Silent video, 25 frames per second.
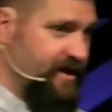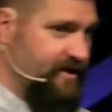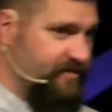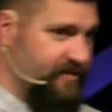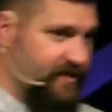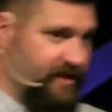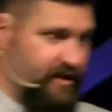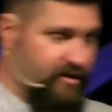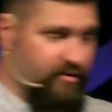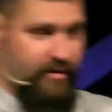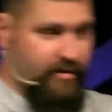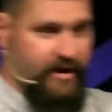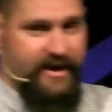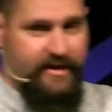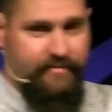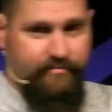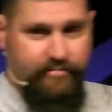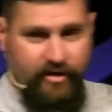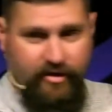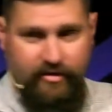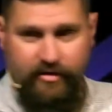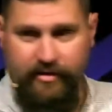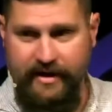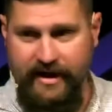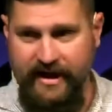and their way of
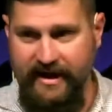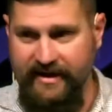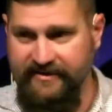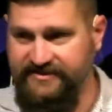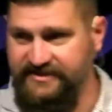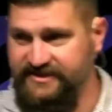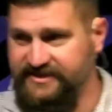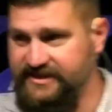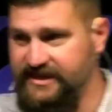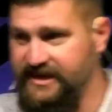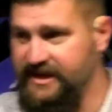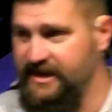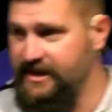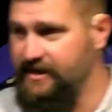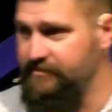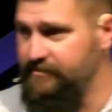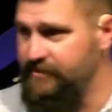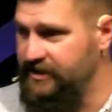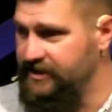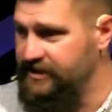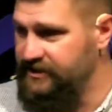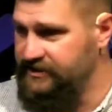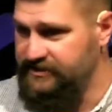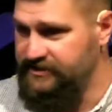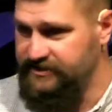blowing off steam
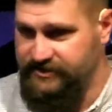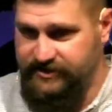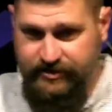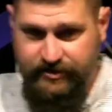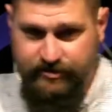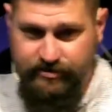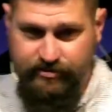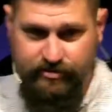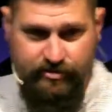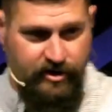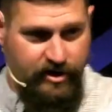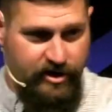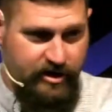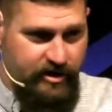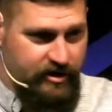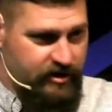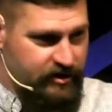is to